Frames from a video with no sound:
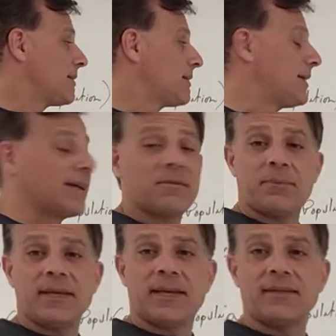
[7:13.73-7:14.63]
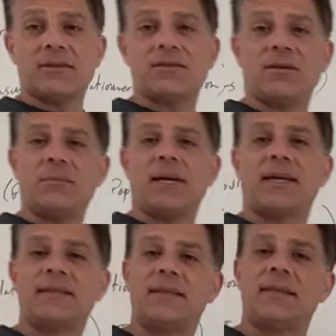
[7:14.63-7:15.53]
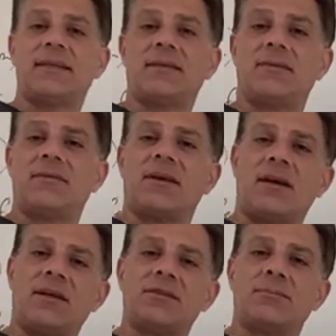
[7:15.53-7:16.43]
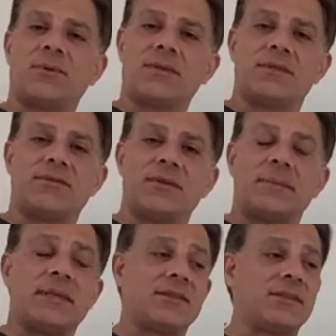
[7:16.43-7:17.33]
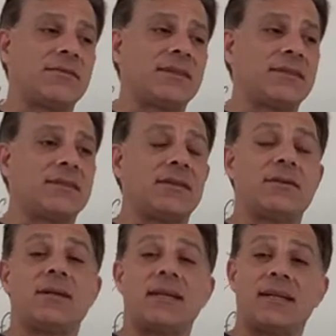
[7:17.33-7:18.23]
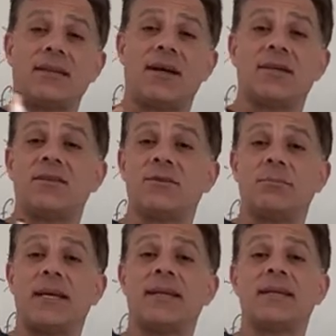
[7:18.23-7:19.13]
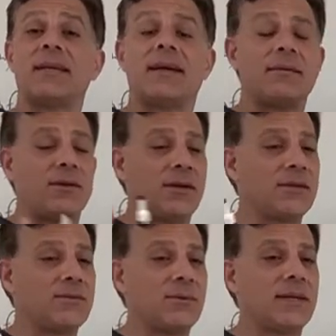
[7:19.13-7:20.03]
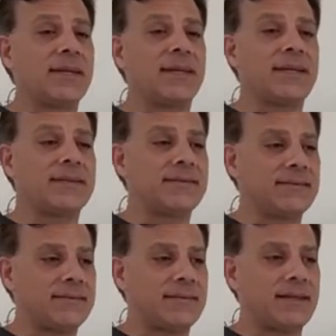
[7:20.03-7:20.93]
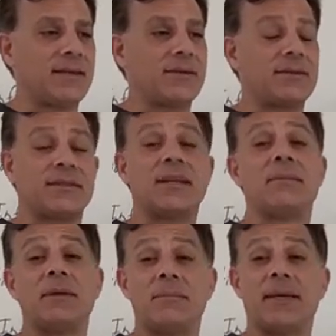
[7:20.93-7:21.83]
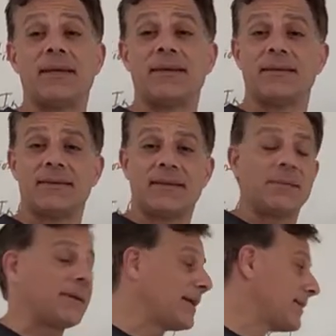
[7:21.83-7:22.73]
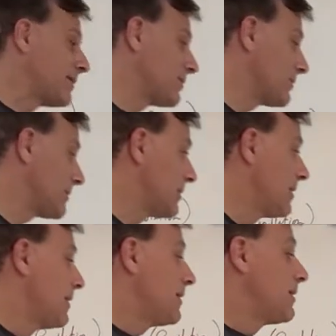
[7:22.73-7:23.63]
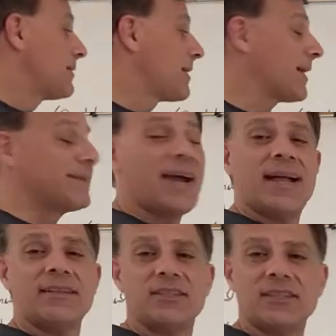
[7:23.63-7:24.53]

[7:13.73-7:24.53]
ESPN stole my idea of the all sports streaming service. So I got a lawsuit pending, got lawyers working on it. You know, it's gonna be big. It's gonna be on the news. Technology.